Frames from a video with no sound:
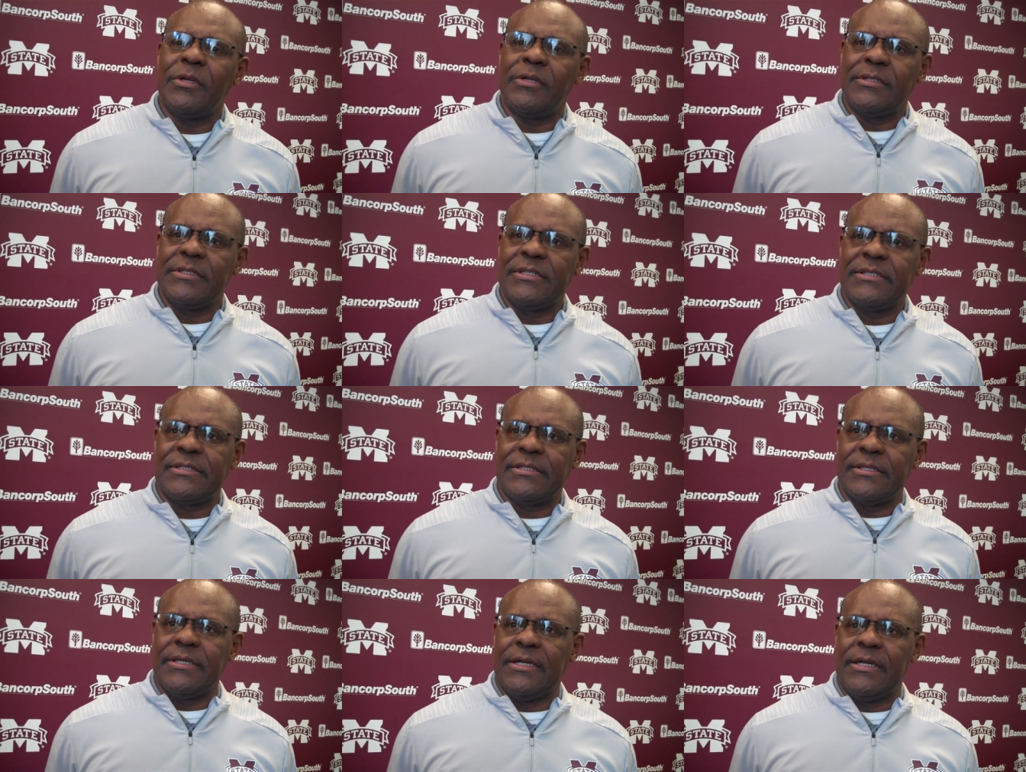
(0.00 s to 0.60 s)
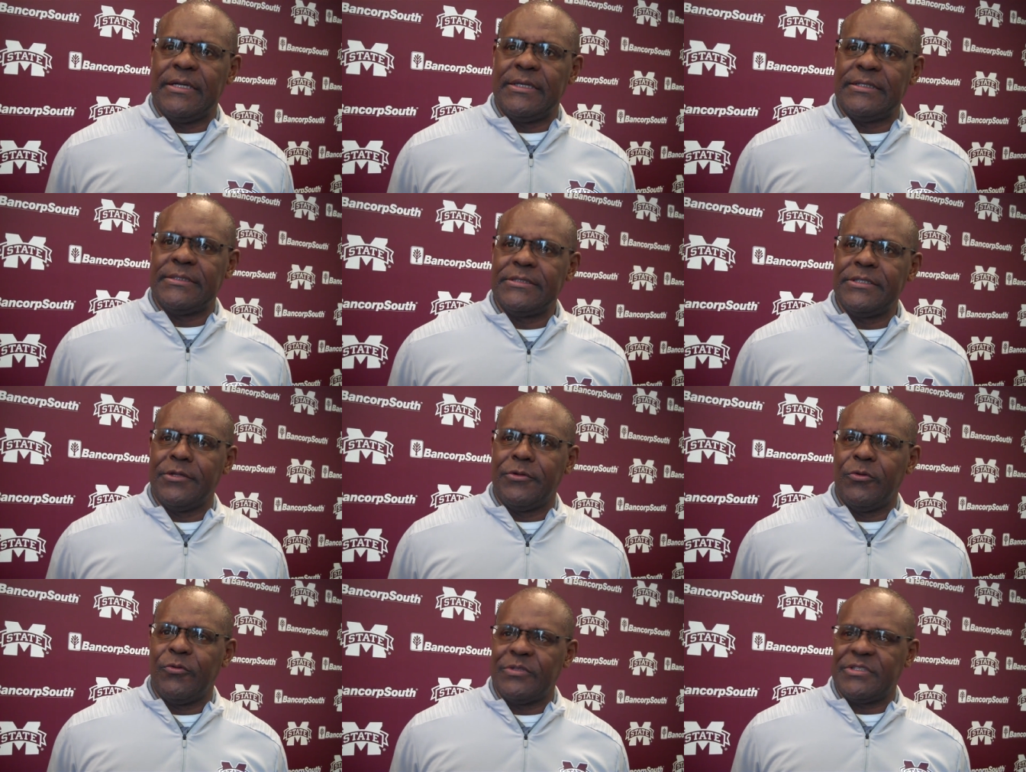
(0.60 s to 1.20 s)
Well, it's, uh,
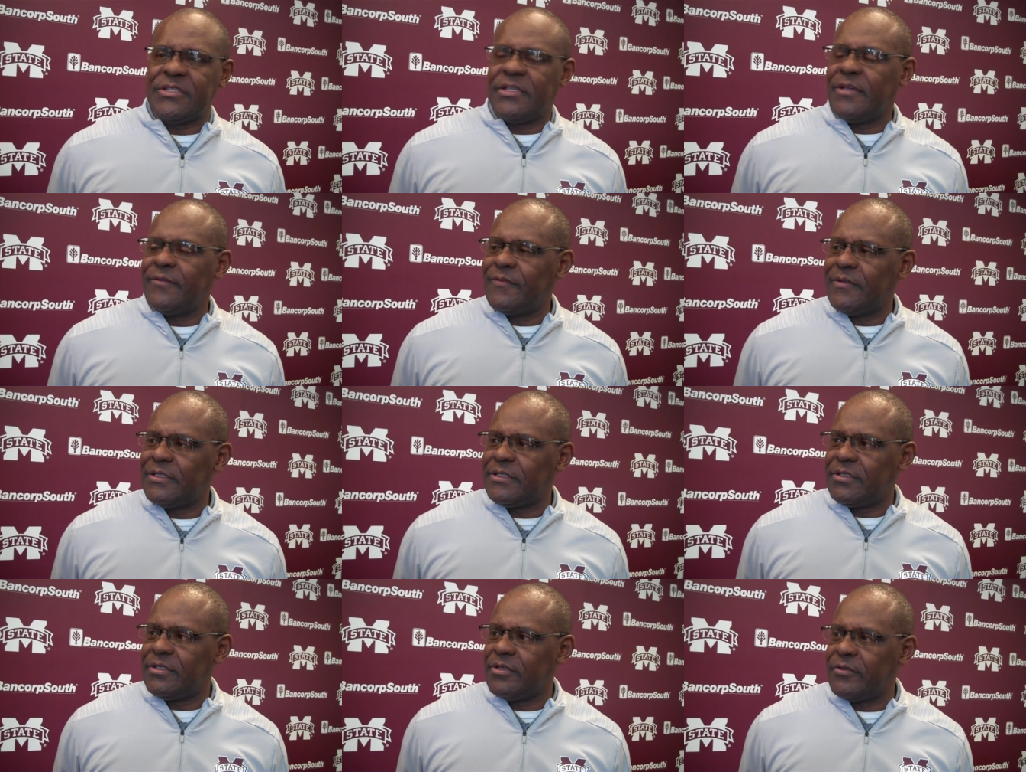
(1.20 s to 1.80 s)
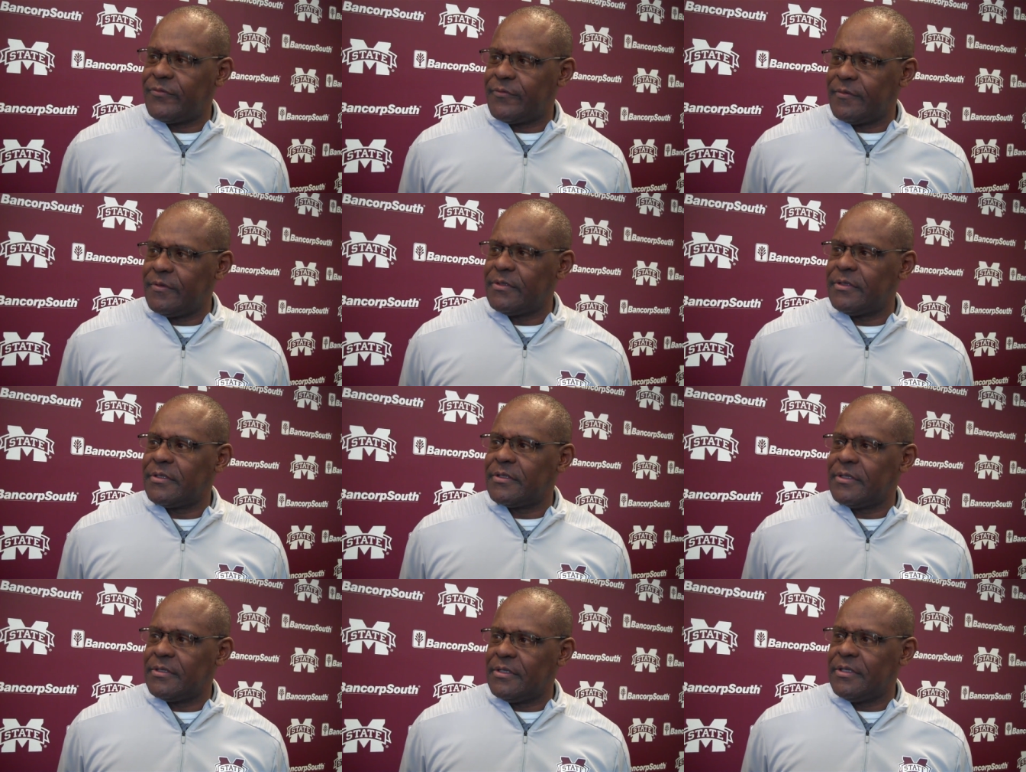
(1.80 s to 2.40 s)
you know, it's definitely
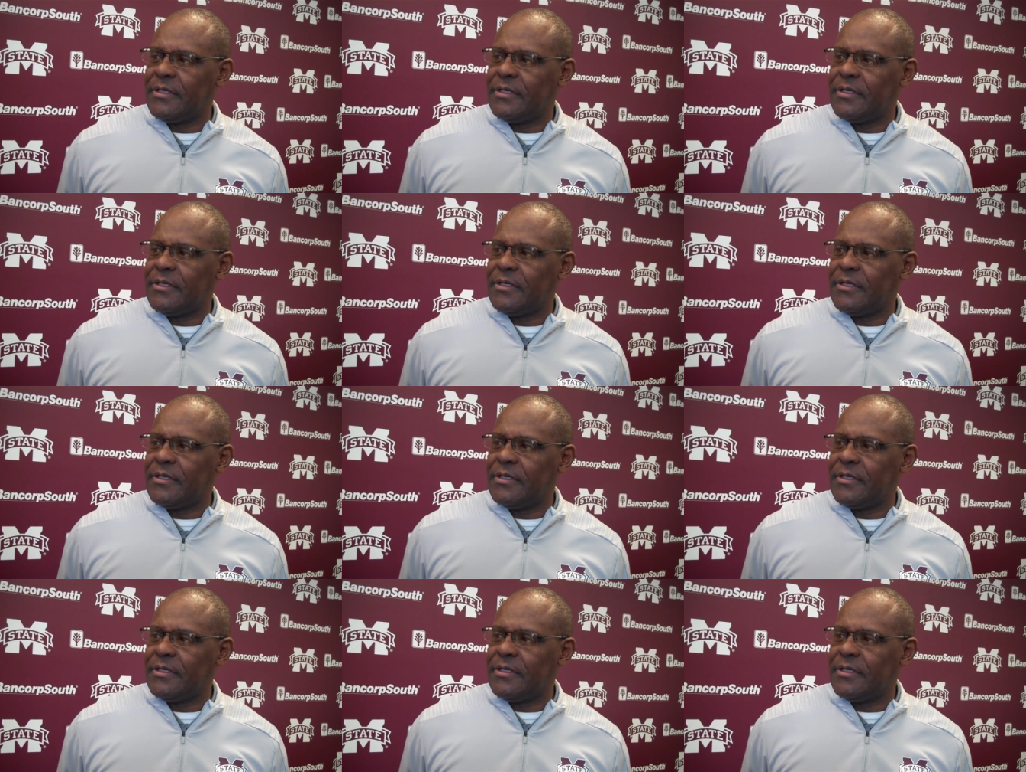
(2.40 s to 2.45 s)
different.